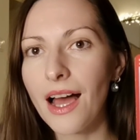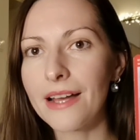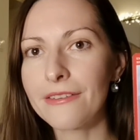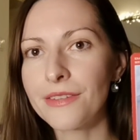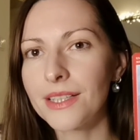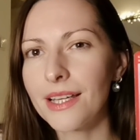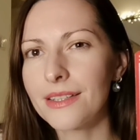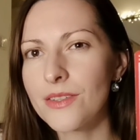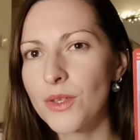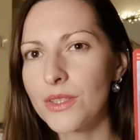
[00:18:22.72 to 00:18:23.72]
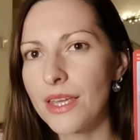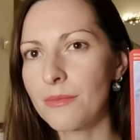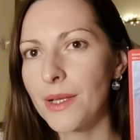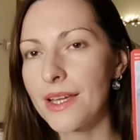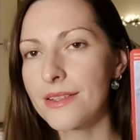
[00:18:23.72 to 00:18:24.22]
I feel like this could
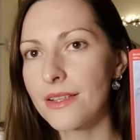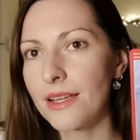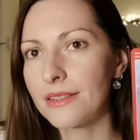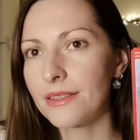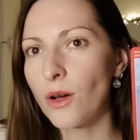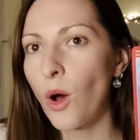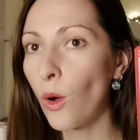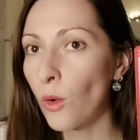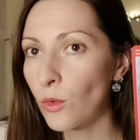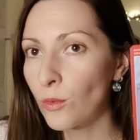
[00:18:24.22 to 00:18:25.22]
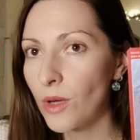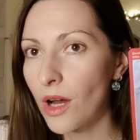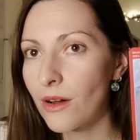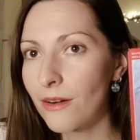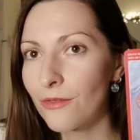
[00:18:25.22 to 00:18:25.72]
take place in the home
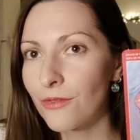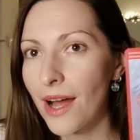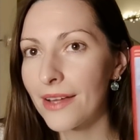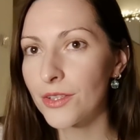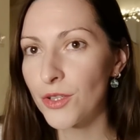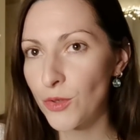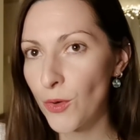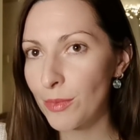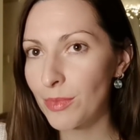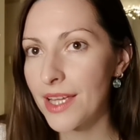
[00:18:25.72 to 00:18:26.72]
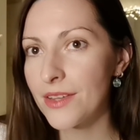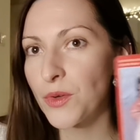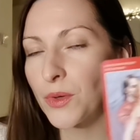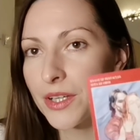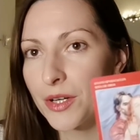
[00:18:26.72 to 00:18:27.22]
of either your
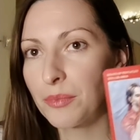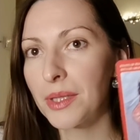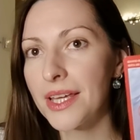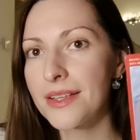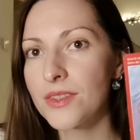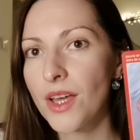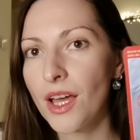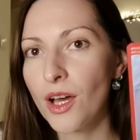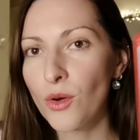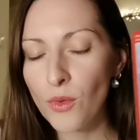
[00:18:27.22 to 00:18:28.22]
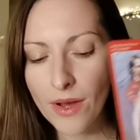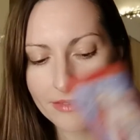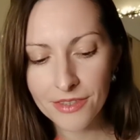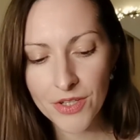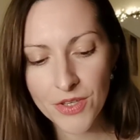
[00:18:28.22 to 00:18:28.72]
place or their place.
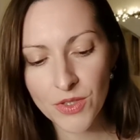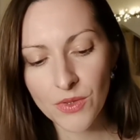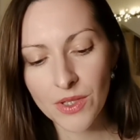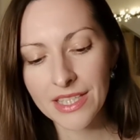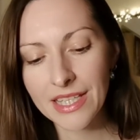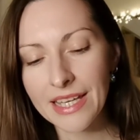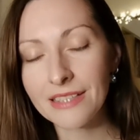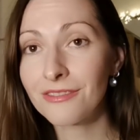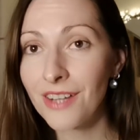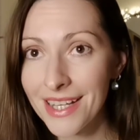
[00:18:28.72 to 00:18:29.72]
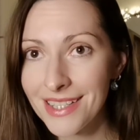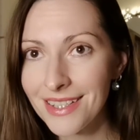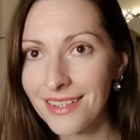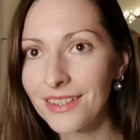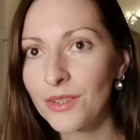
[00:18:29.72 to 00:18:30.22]
Whoever is doing the
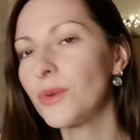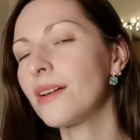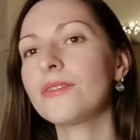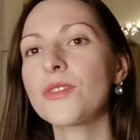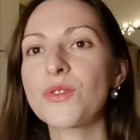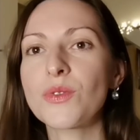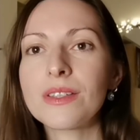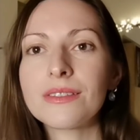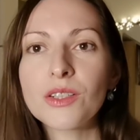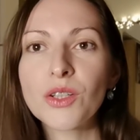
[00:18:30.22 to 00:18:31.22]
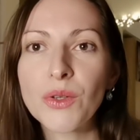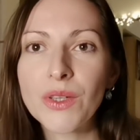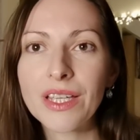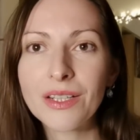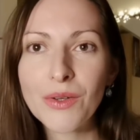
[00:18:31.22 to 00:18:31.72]
inviting, whoever is doing the
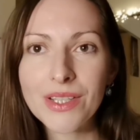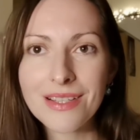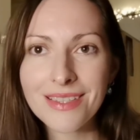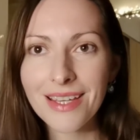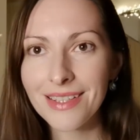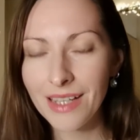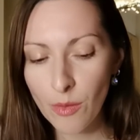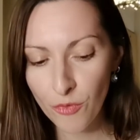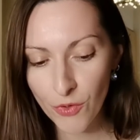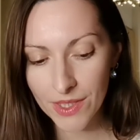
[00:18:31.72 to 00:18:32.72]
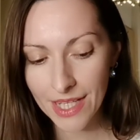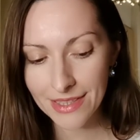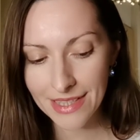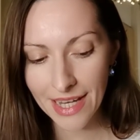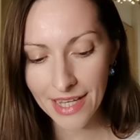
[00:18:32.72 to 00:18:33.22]
cooking or the setting up for
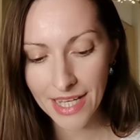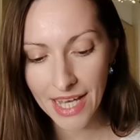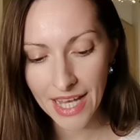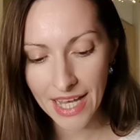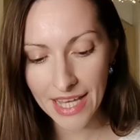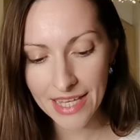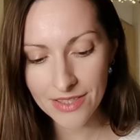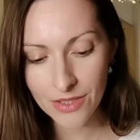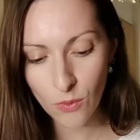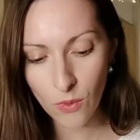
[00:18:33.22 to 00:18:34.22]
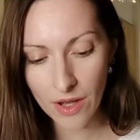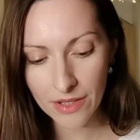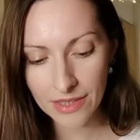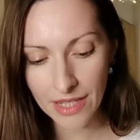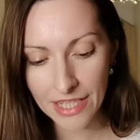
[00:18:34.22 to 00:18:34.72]
that day, is the
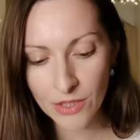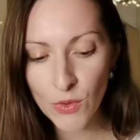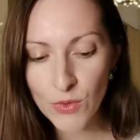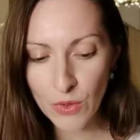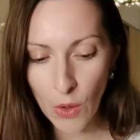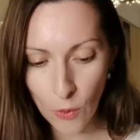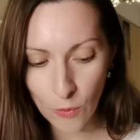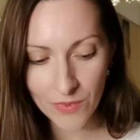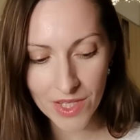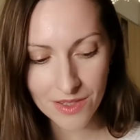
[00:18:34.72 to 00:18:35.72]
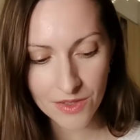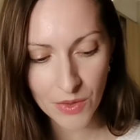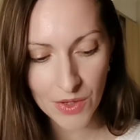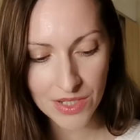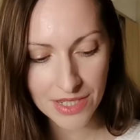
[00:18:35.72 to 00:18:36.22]
one in whose home this is
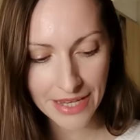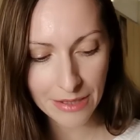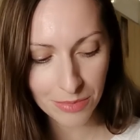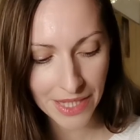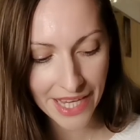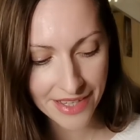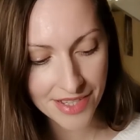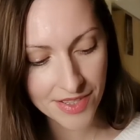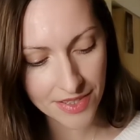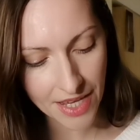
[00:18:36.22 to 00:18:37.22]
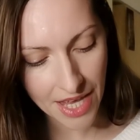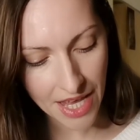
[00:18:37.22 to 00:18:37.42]
going to take place.